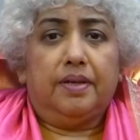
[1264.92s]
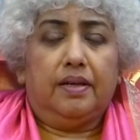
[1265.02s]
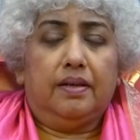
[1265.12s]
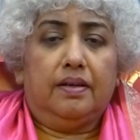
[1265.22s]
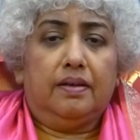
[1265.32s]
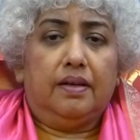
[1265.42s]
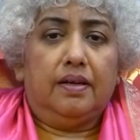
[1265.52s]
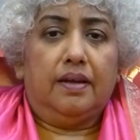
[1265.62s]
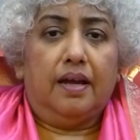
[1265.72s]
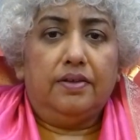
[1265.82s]
in an
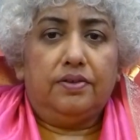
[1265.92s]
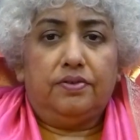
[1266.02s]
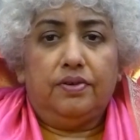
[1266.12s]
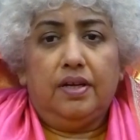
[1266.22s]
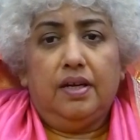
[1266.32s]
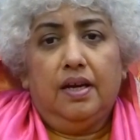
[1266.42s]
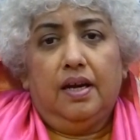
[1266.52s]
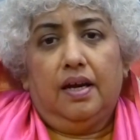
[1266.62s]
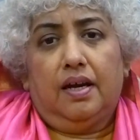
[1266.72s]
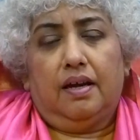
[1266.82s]
industry,
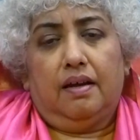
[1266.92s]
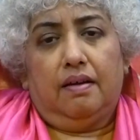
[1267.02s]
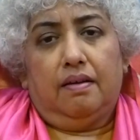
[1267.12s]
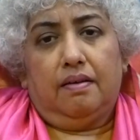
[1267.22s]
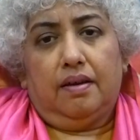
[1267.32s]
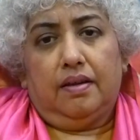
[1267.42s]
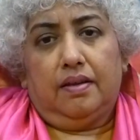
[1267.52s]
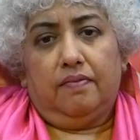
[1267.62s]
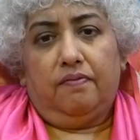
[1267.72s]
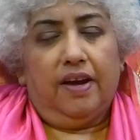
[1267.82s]
in
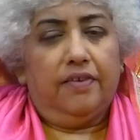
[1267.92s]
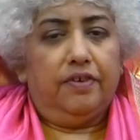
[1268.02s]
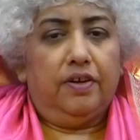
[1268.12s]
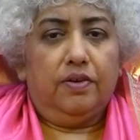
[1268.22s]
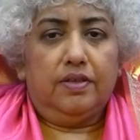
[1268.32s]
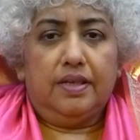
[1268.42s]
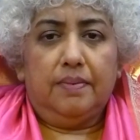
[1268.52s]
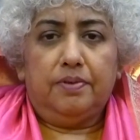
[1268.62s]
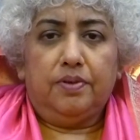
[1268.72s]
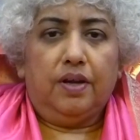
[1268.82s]
the factory
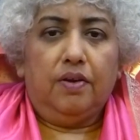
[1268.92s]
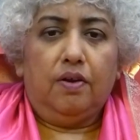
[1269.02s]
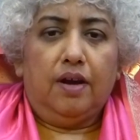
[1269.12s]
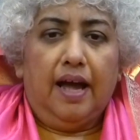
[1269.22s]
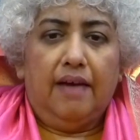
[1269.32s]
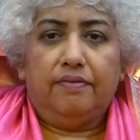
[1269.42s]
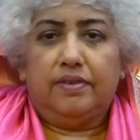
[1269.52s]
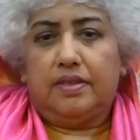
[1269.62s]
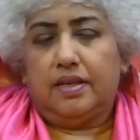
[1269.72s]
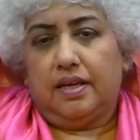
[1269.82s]
concept, you cannot have
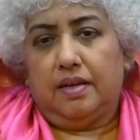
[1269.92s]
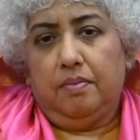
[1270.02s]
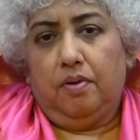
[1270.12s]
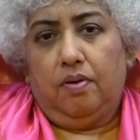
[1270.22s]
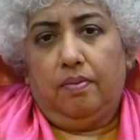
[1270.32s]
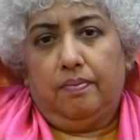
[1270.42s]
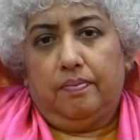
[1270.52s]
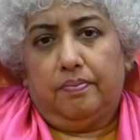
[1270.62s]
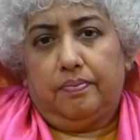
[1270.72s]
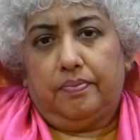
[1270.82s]
this anymore.
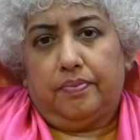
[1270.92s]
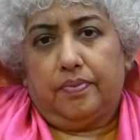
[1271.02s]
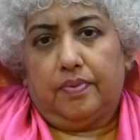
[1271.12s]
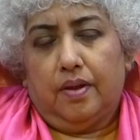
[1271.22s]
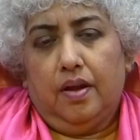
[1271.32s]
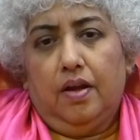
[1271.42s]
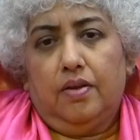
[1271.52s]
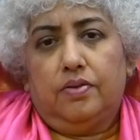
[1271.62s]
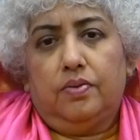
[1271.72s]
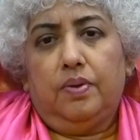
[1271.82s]

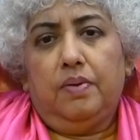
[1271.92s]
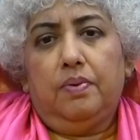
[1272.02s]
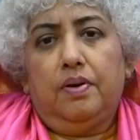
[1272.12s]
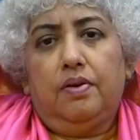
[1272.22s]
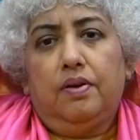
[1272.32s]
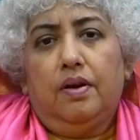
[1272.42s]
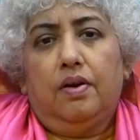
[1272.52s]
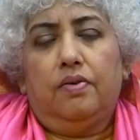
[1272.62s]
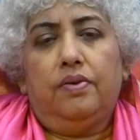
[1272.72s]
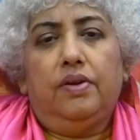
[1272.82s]
So we were
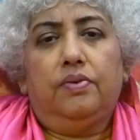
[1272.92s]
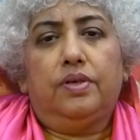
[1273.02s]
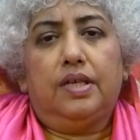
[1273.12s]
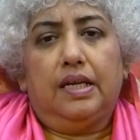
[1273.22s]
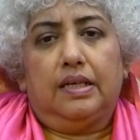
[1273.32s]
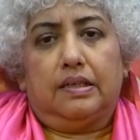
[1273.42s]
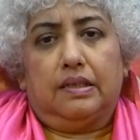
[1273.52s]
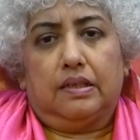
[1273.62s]
re-routined,